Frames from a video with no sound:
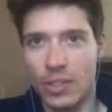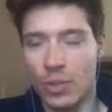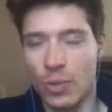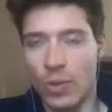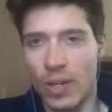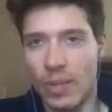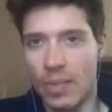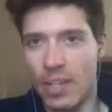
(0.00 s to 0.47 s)

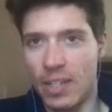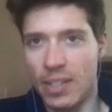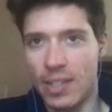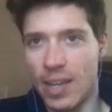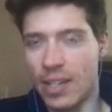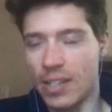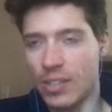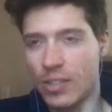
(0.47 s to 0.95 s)
20-minute
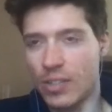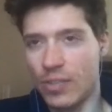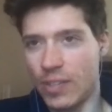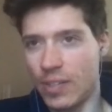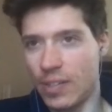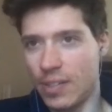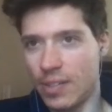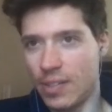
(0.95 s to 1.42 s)
tests
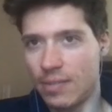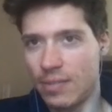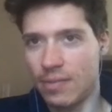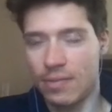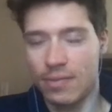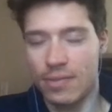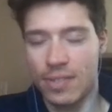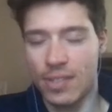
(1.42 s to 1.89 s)
for
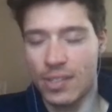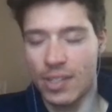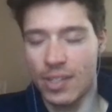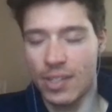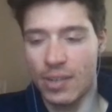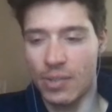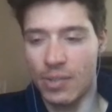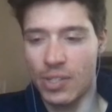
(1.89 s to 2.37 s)
since
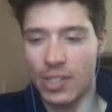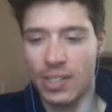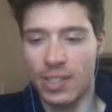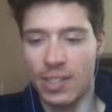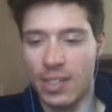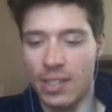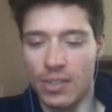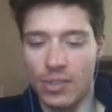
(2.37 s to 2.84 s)
I was
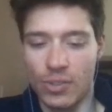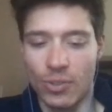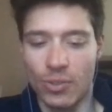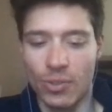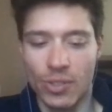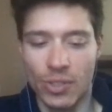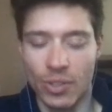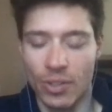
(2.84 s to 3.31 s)
16 years
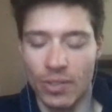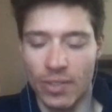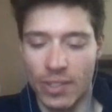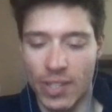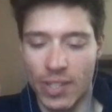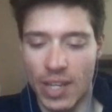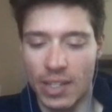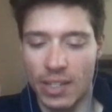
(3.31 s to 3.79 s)
old, so over
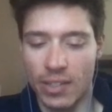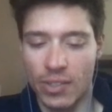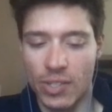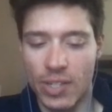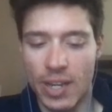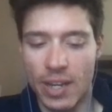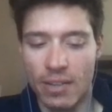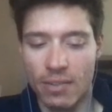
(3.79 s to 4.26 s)
10
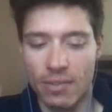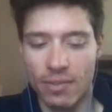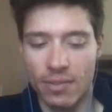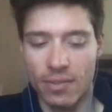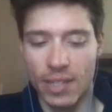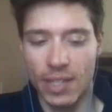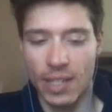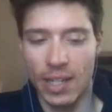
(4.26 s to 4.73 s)
years now.
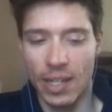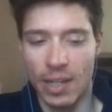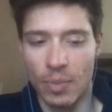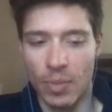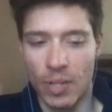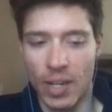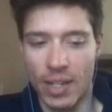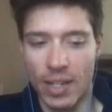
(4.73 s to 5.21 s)

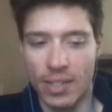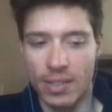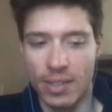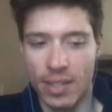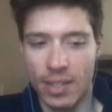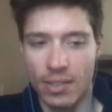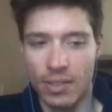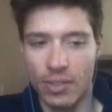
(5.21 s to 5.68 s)
But I
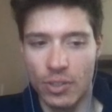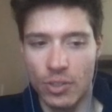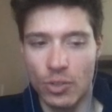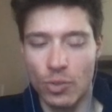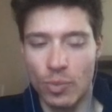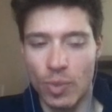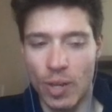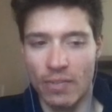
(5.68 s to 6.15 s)
did
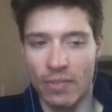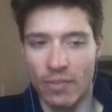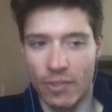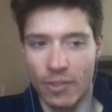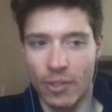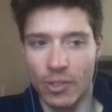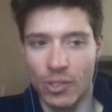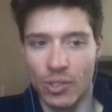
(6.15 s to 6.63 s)
do my
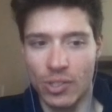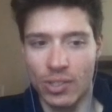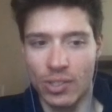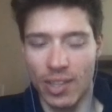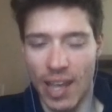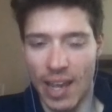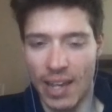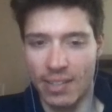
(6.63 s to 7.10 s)
first
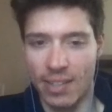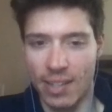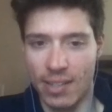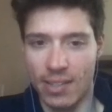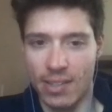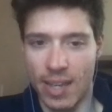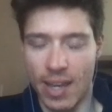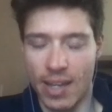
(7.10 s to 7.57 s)

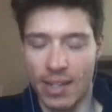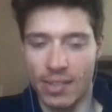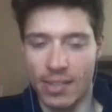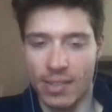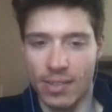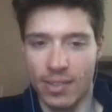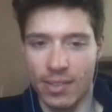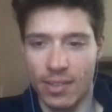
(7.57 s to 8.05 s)
lactate
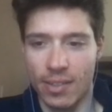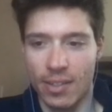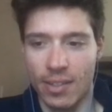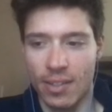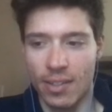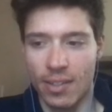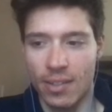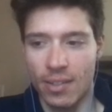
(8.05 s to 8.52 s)
test
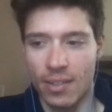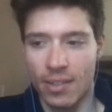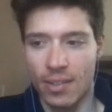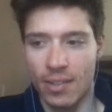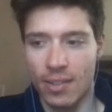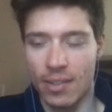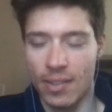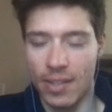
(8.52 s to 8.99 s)

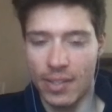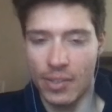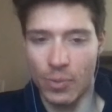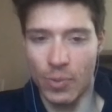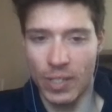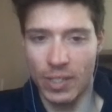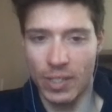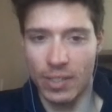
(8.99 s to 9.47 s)
this
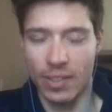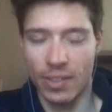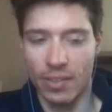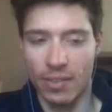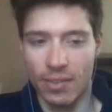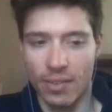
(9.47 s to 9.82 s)
winter,